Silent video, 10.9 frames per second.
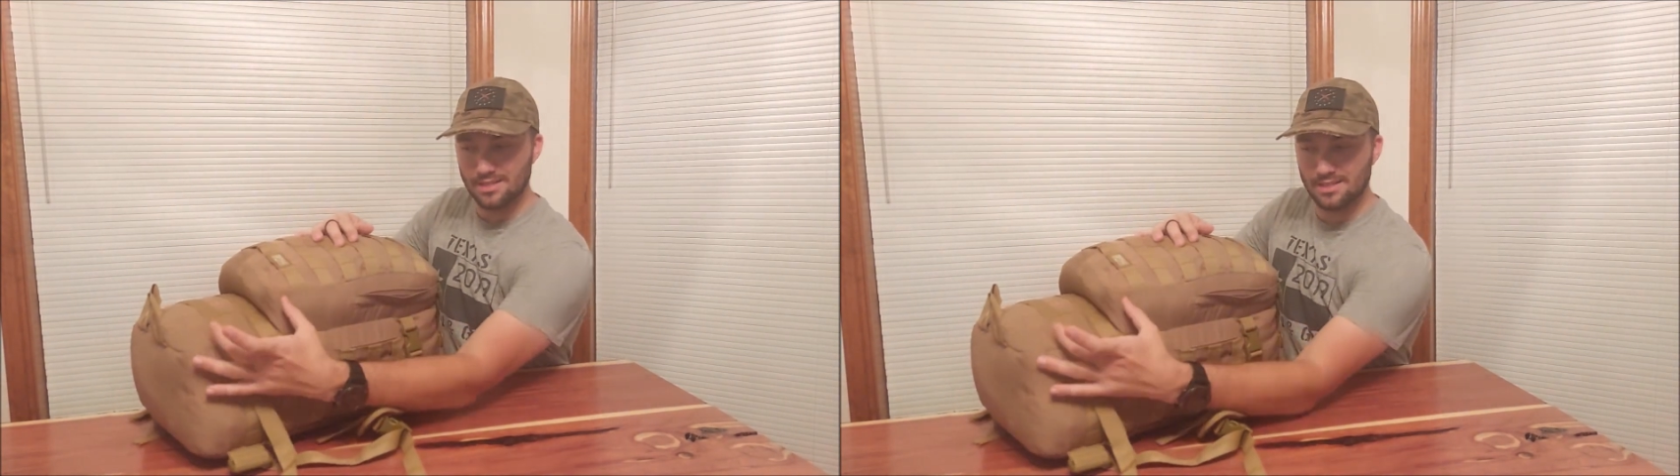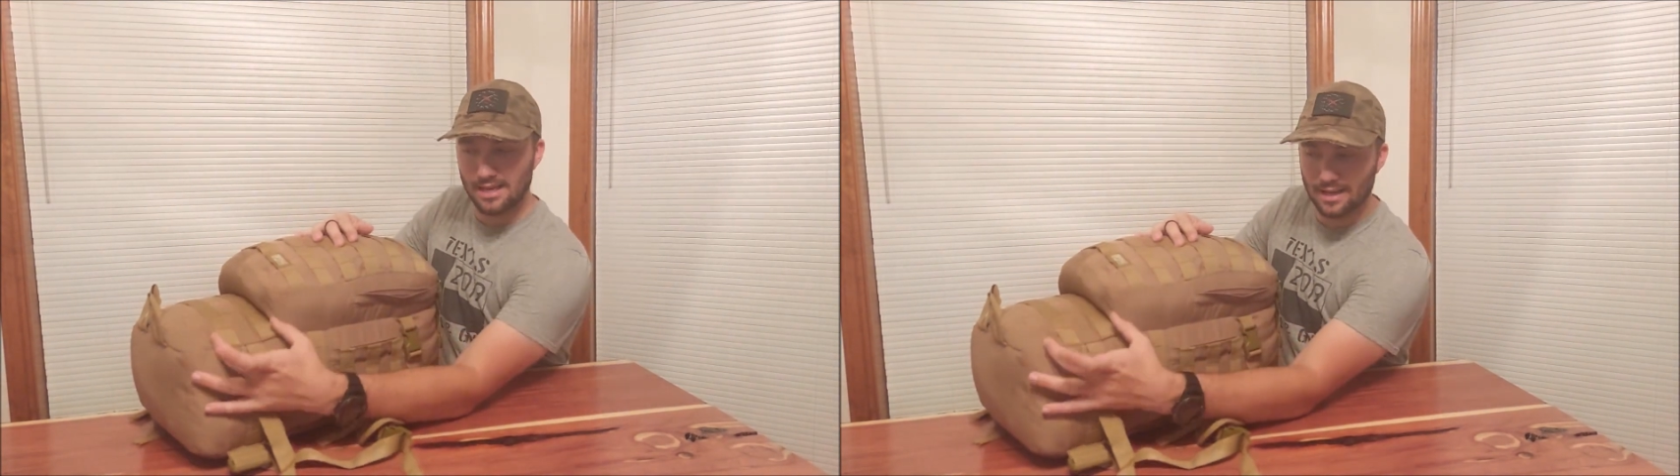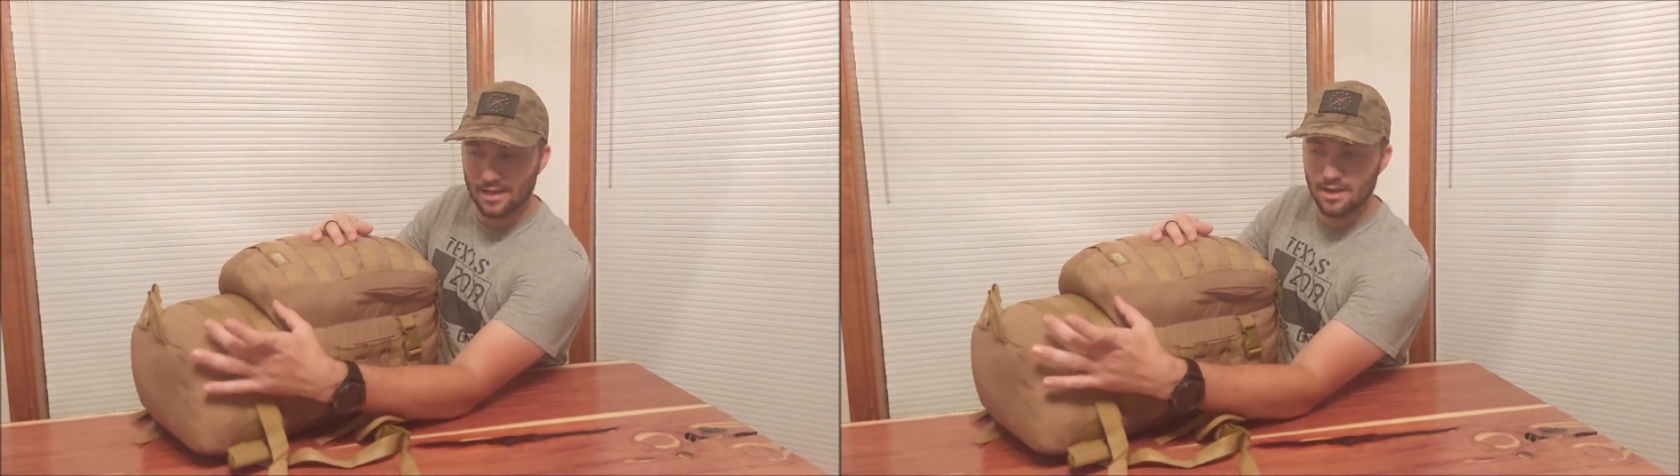
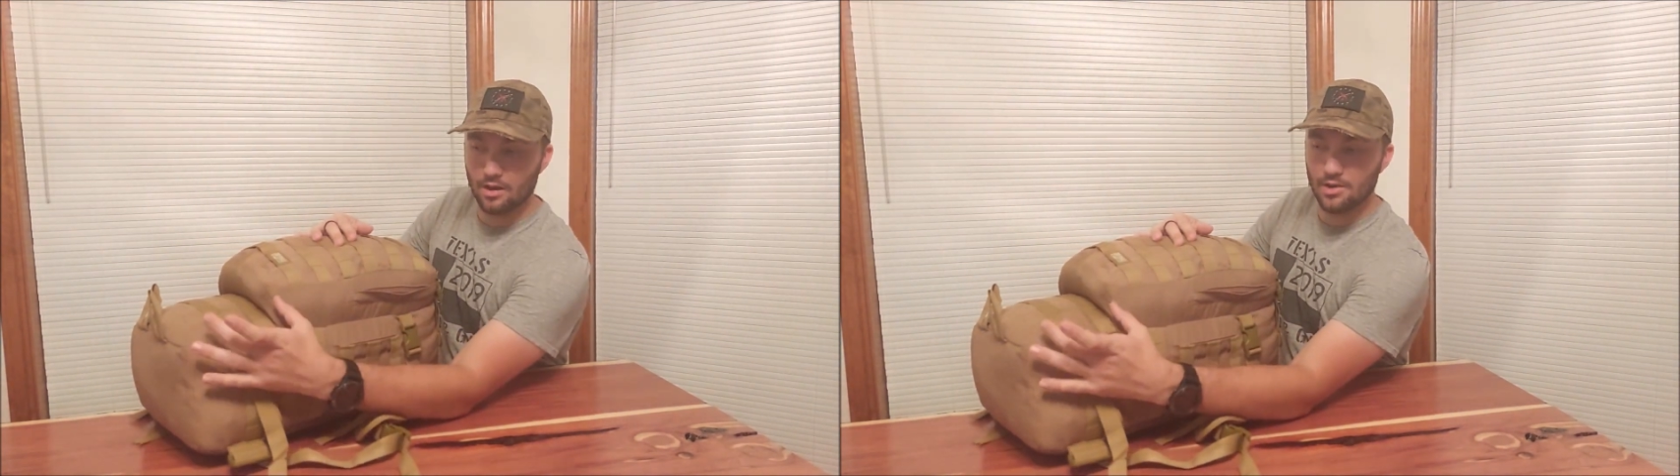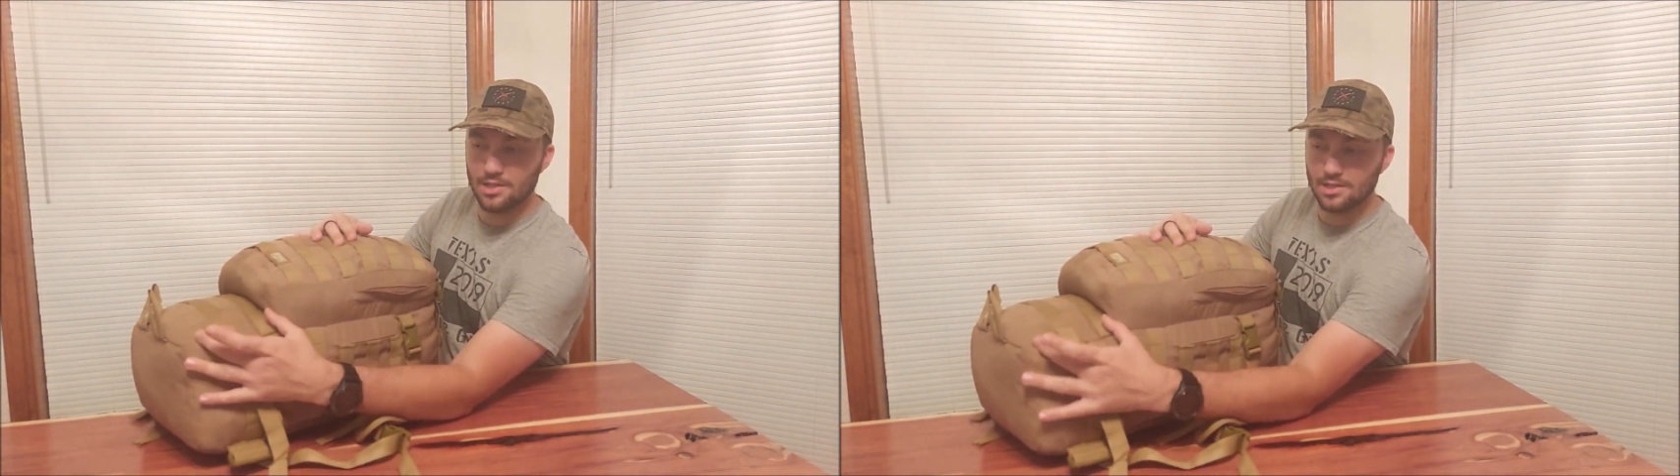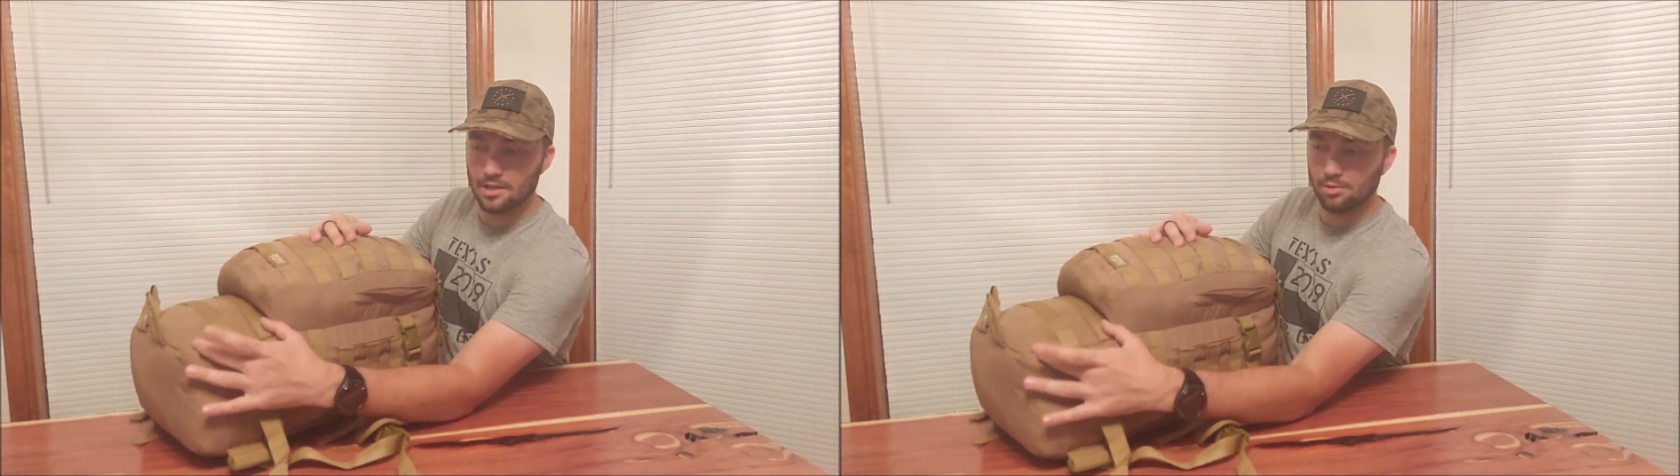secondary
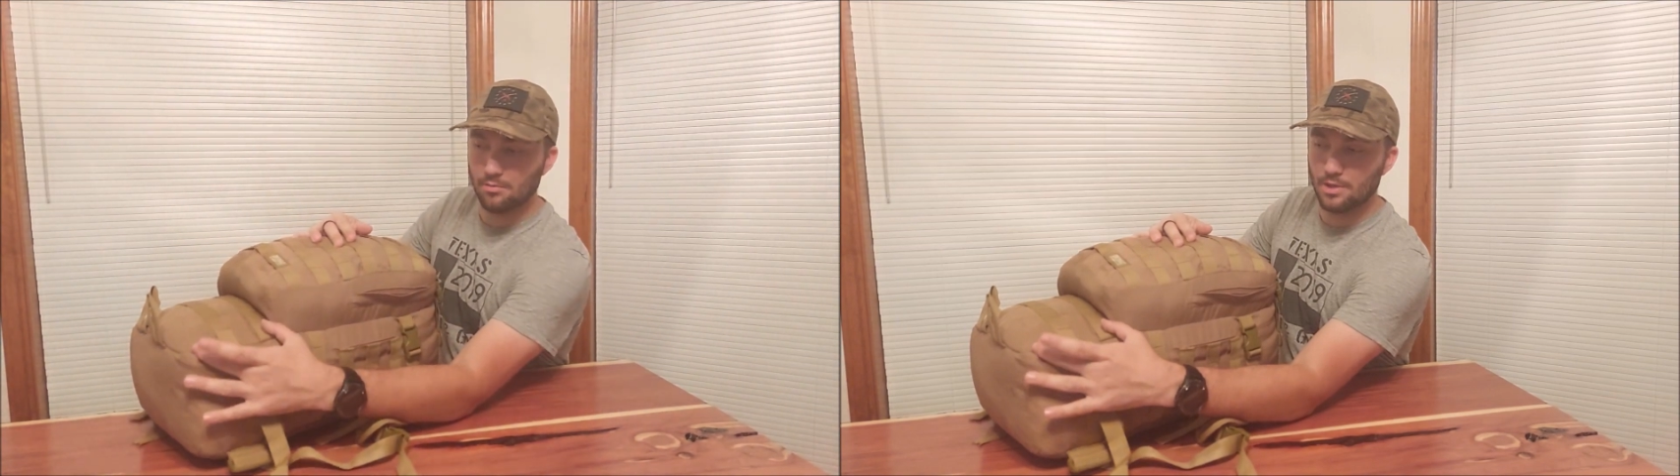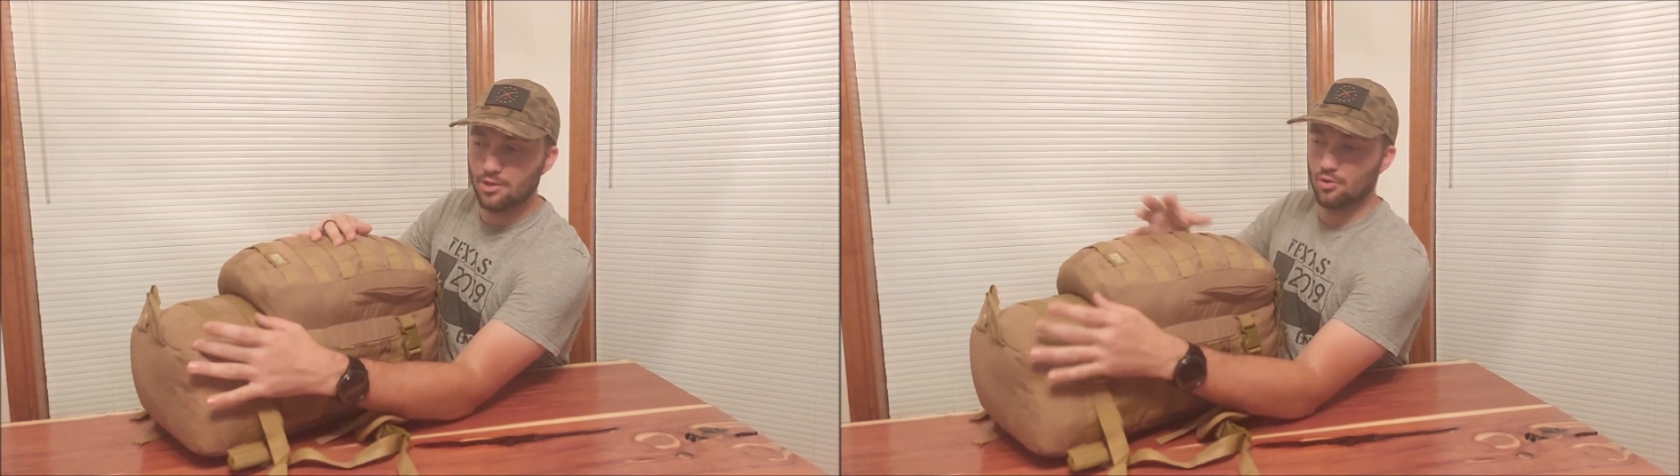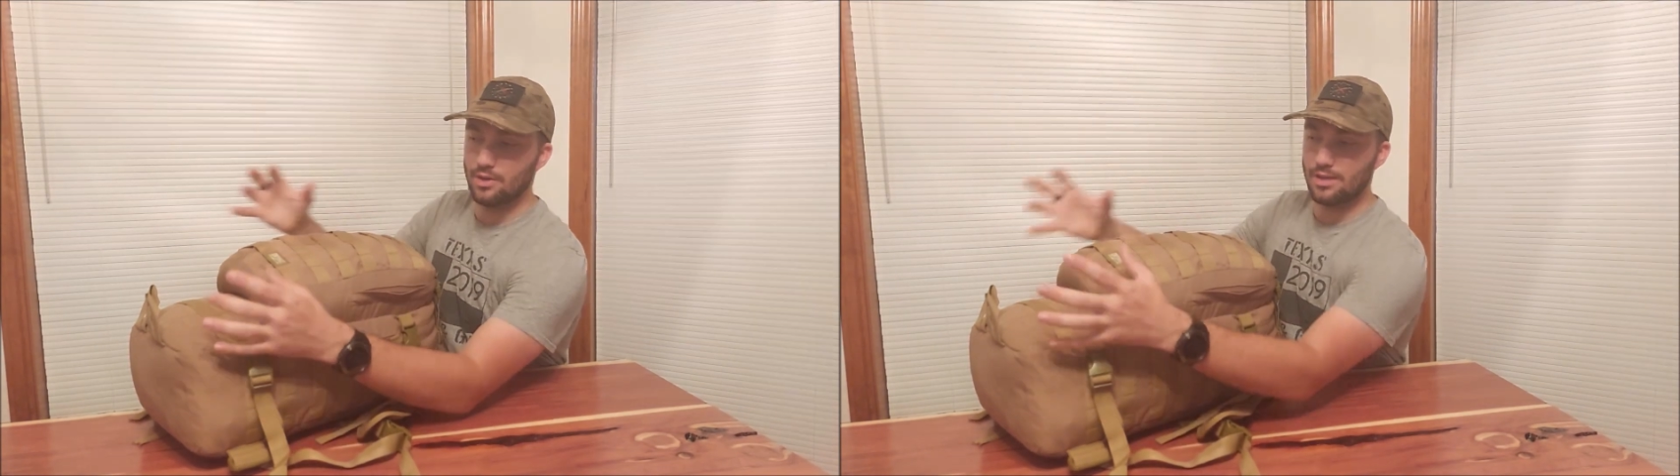
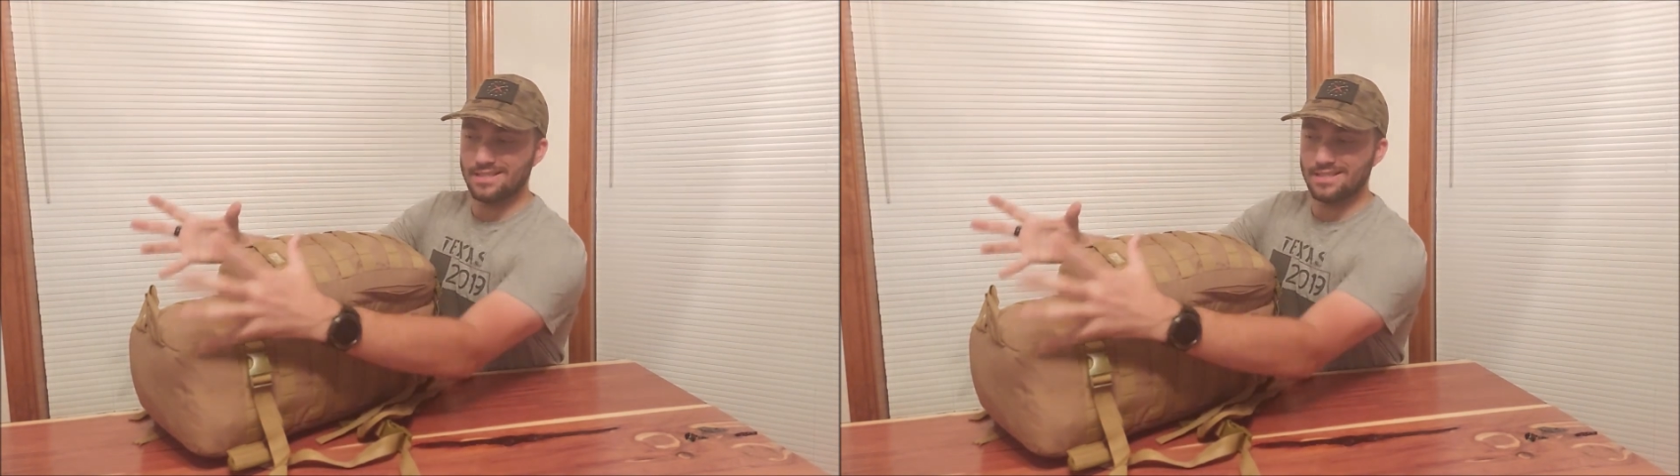supplementary